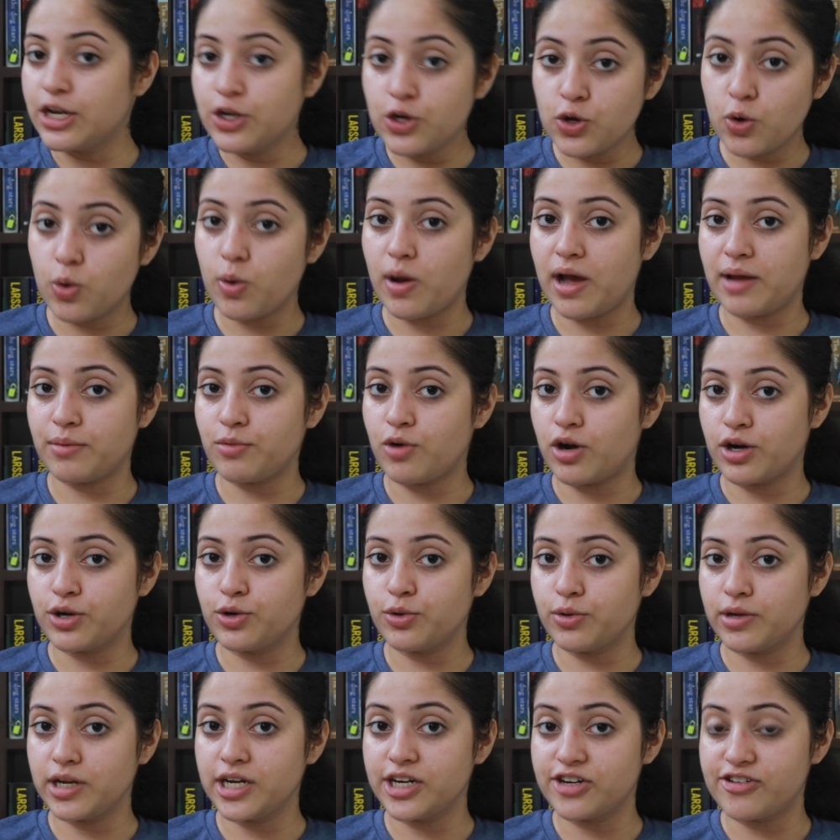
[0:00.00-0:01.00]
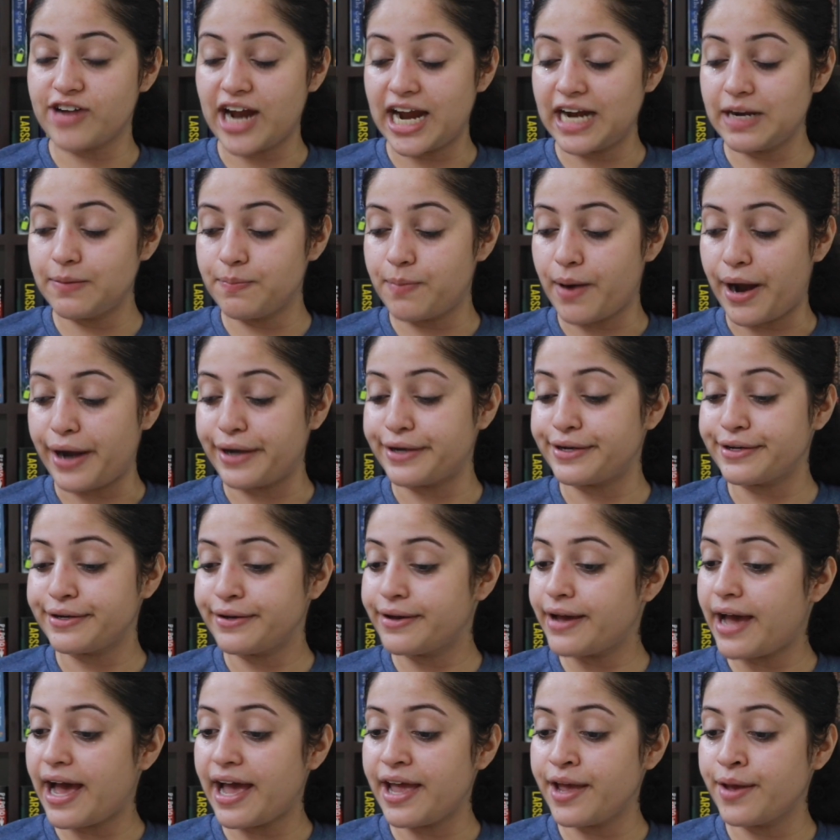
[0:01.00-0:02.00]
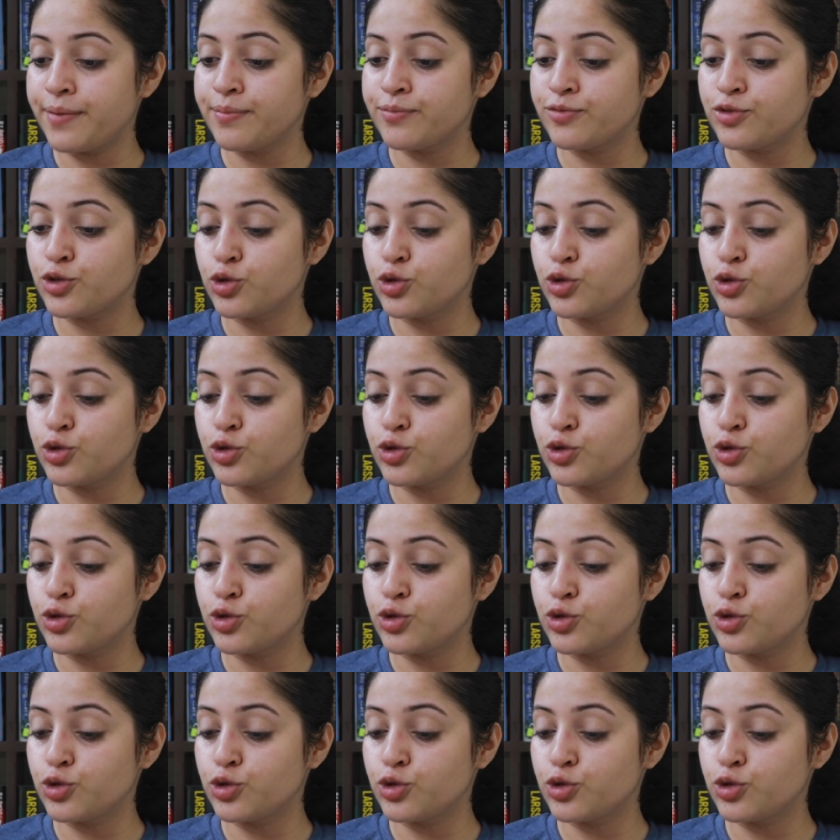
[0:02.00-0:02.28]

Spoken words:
know I am not doing it right, but I am